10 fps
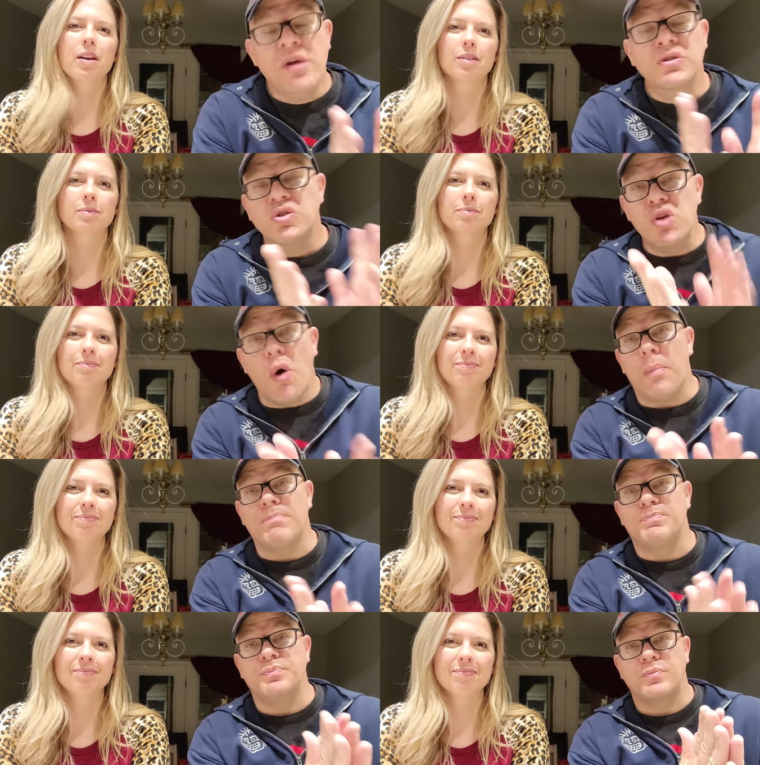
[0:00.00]
Speaker 1: So,
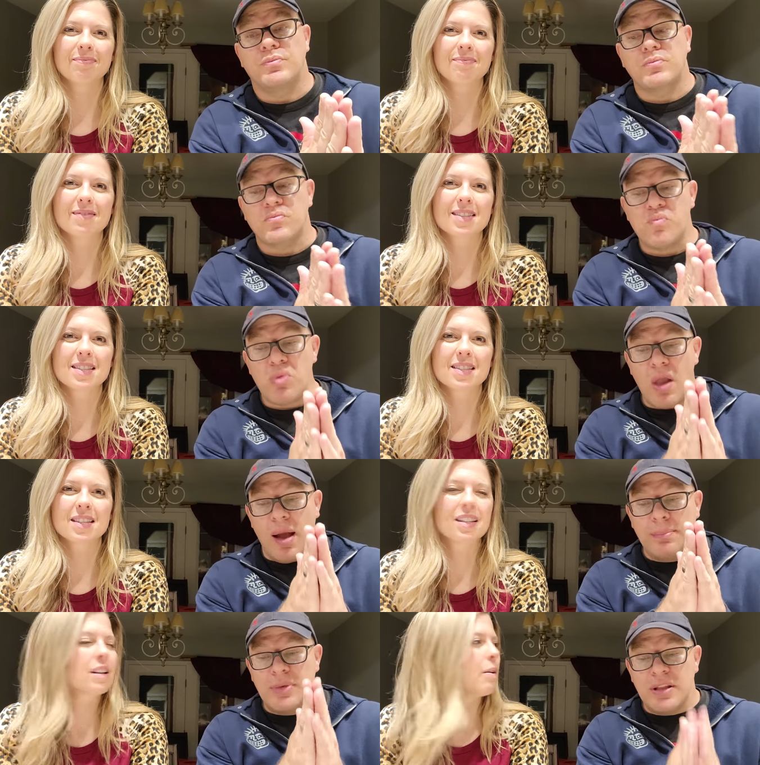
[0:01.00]

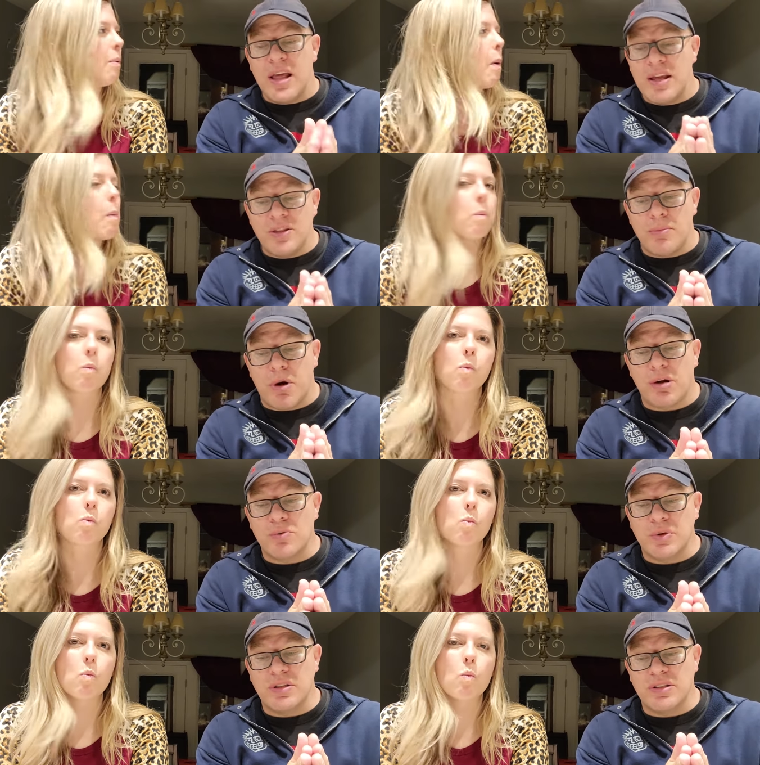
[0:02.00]
um, did they hit the mark
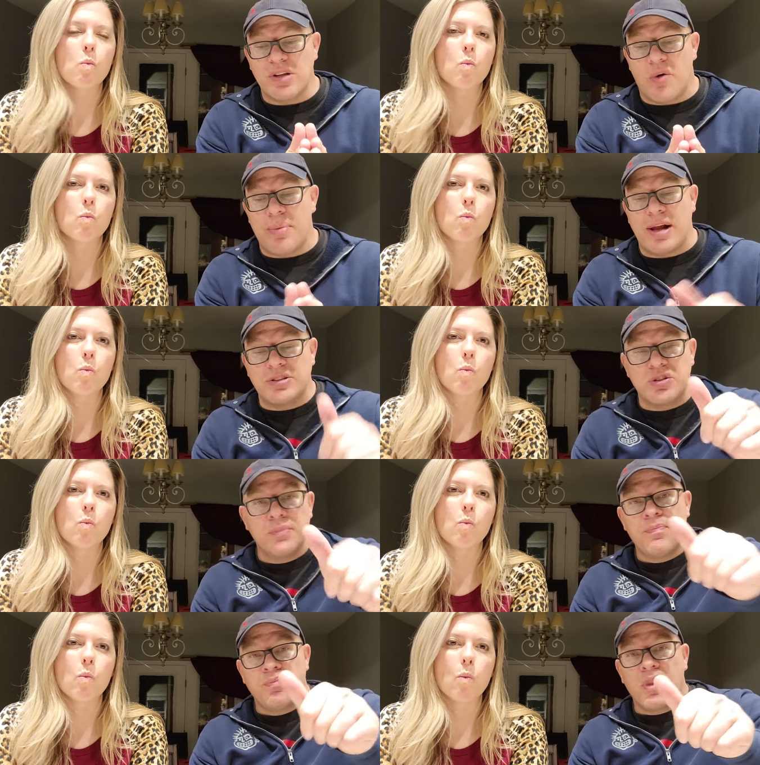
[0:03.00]
with the Sour Patch?
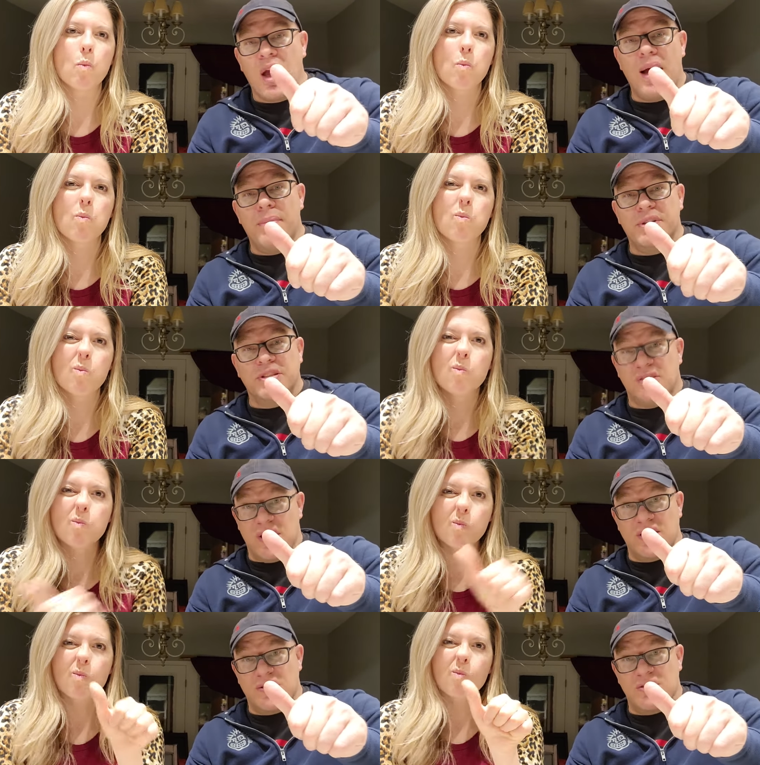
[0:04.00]
Um, it's
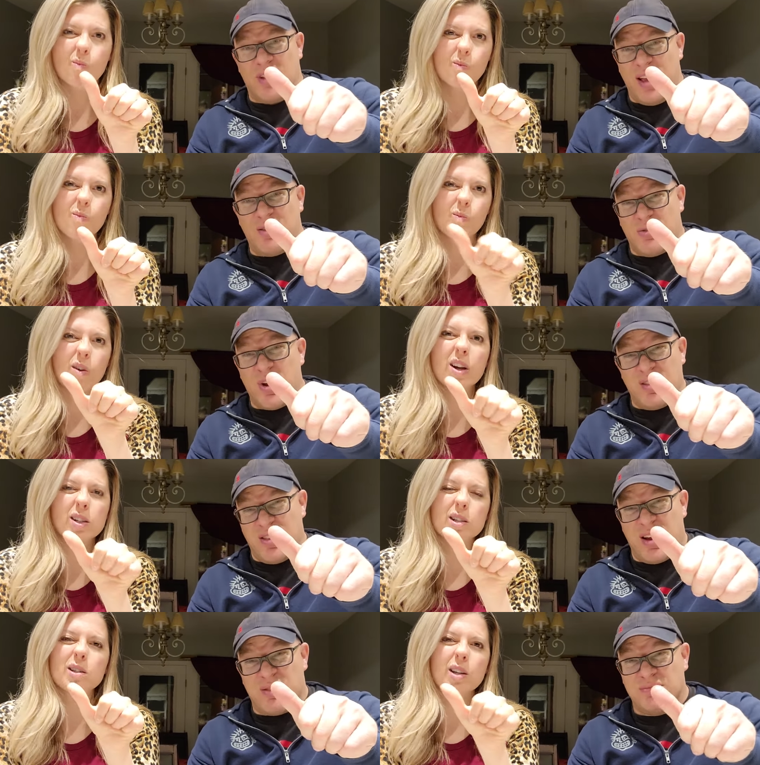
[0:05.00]
it's like right it's,
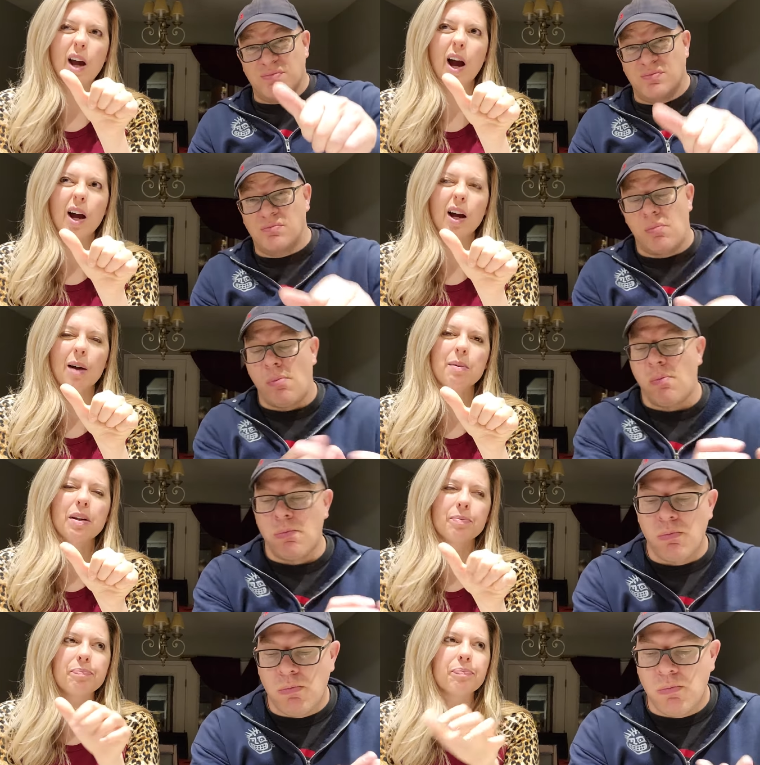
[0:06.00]
there.
Speaker 2: Yeah, I
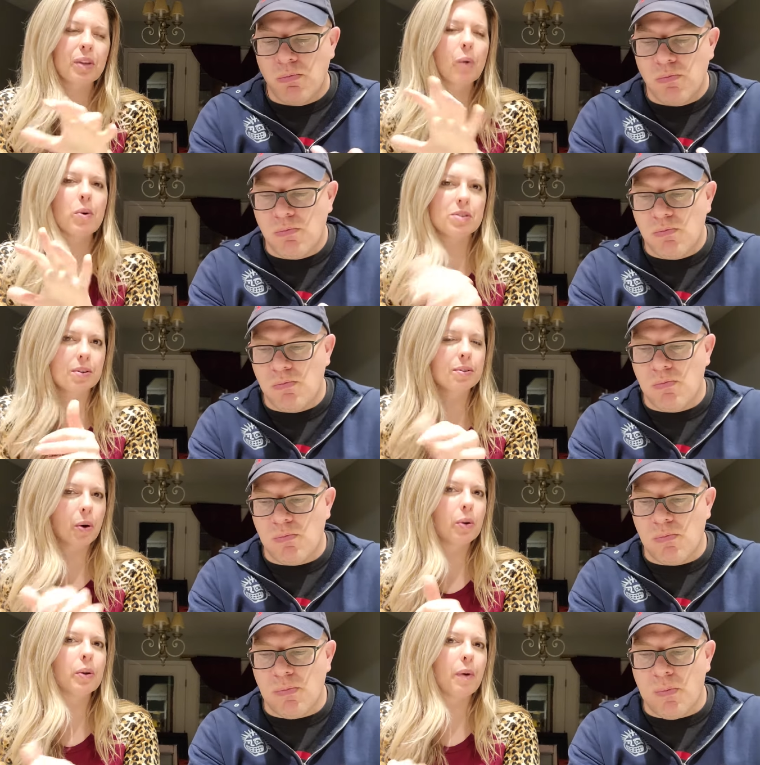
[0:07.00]
mean, it wasn't
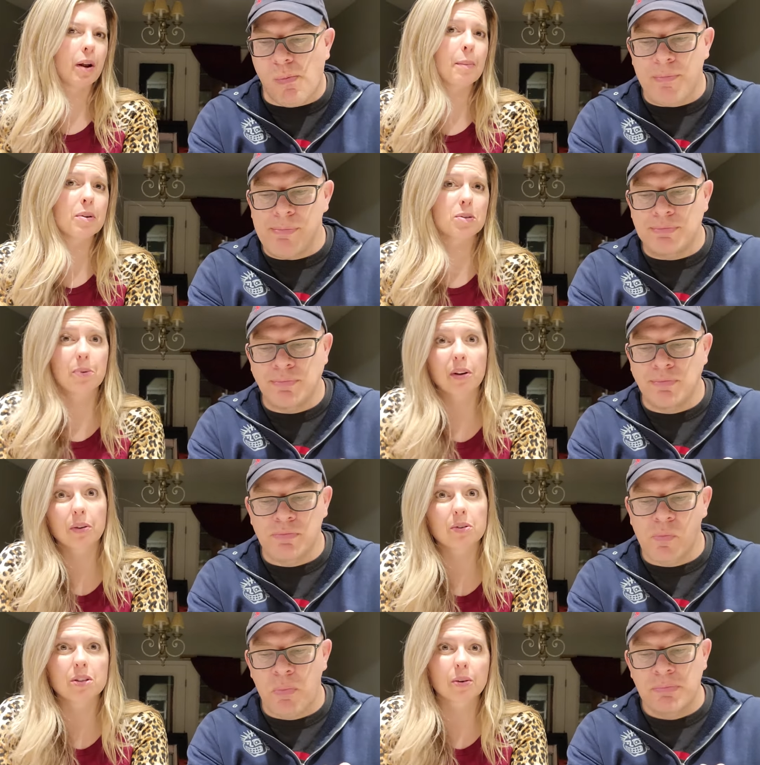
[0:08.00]
totally right on, but it was pretty
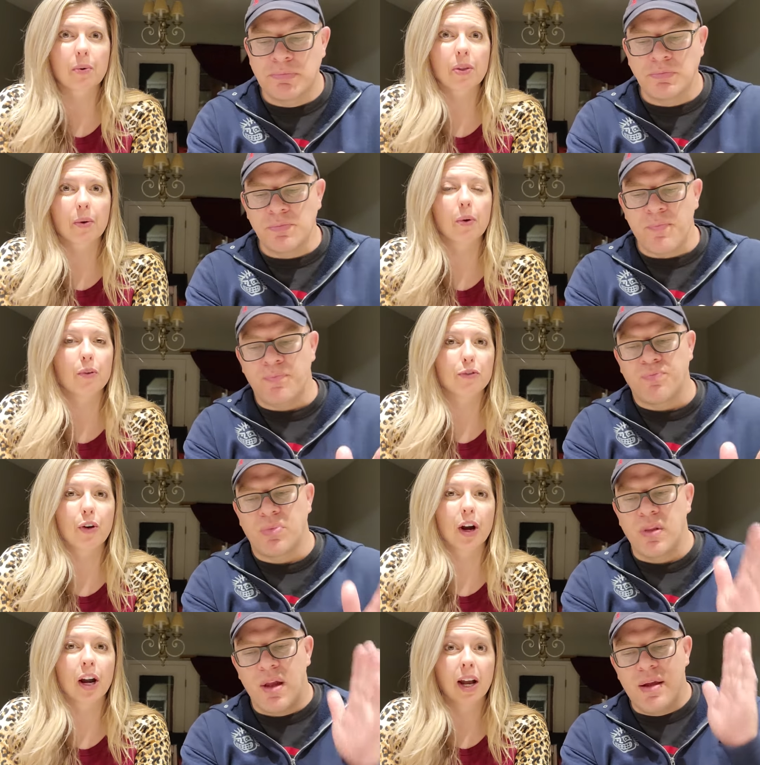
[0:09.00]
close to what they were going
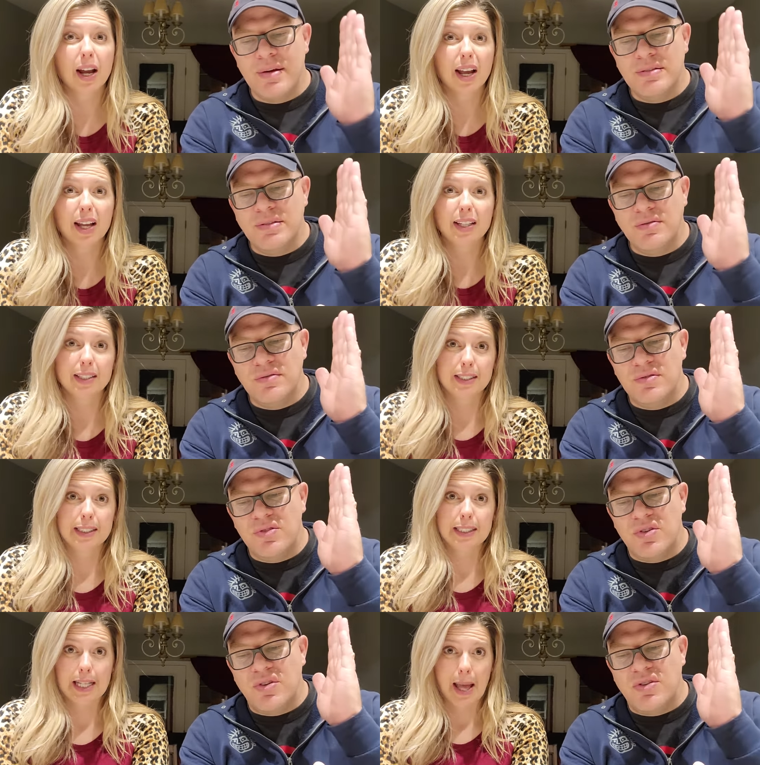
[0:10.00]
for.
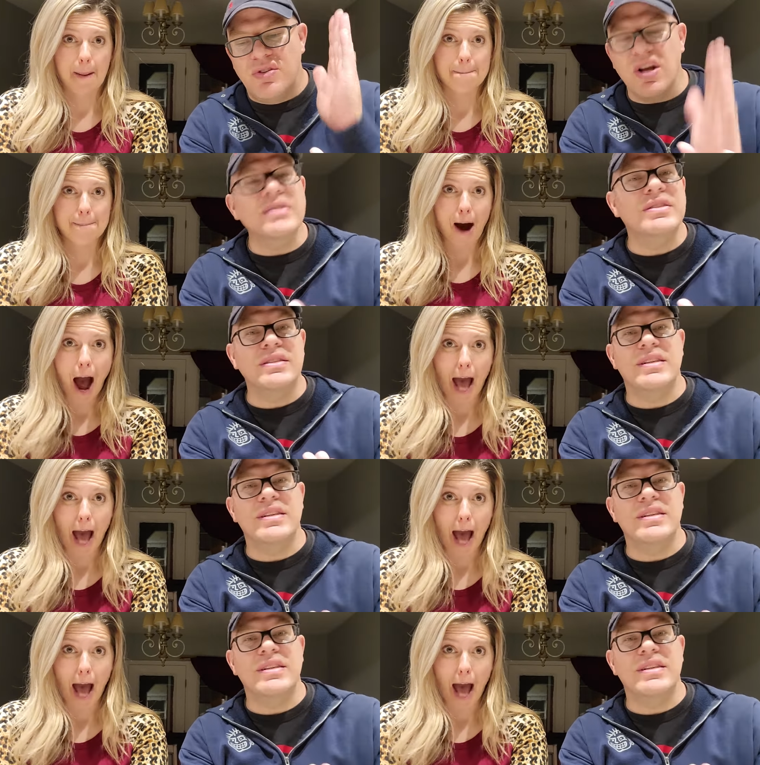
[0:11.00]
Speaker 1: Does it